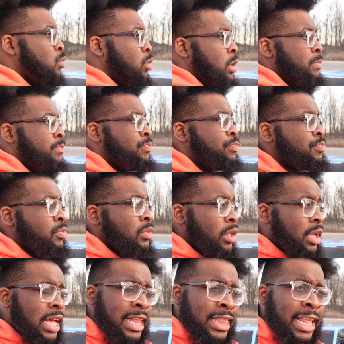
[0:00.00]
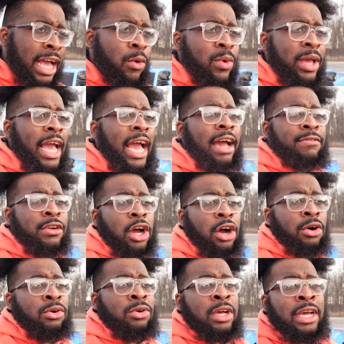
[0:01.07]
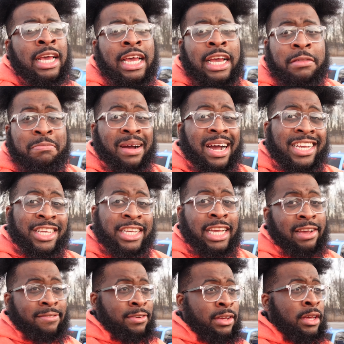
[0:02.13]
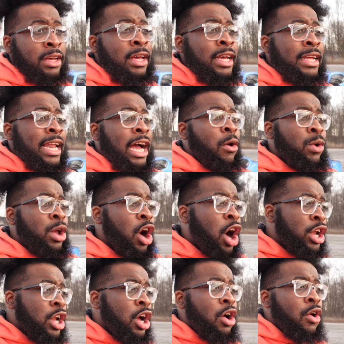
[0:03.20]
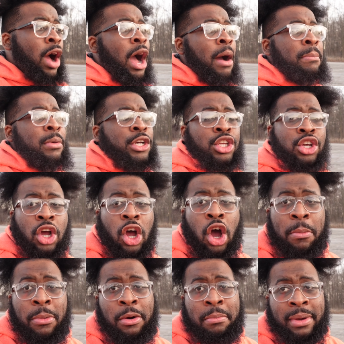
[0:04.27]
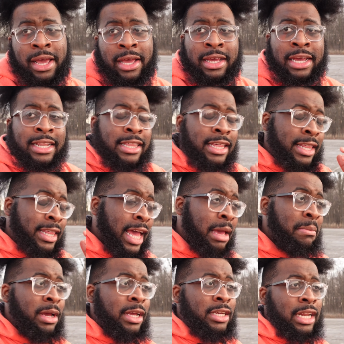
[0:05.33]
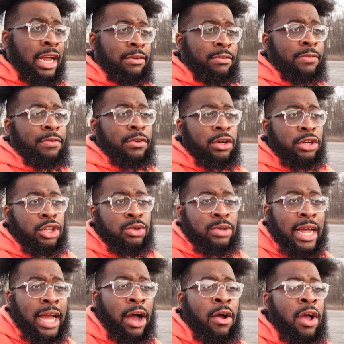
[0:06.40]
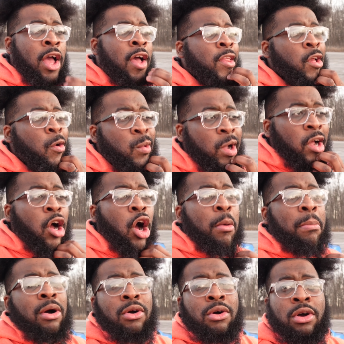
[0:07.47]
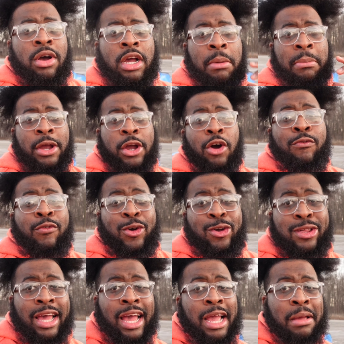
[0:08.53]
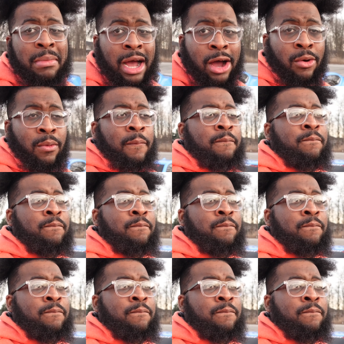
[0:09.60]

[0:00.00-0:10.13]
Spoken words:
one that we have known is by Shelby. Now, we all know how much the Kobo make. It's the same engine I'm referring to now. So when Camaro first came out,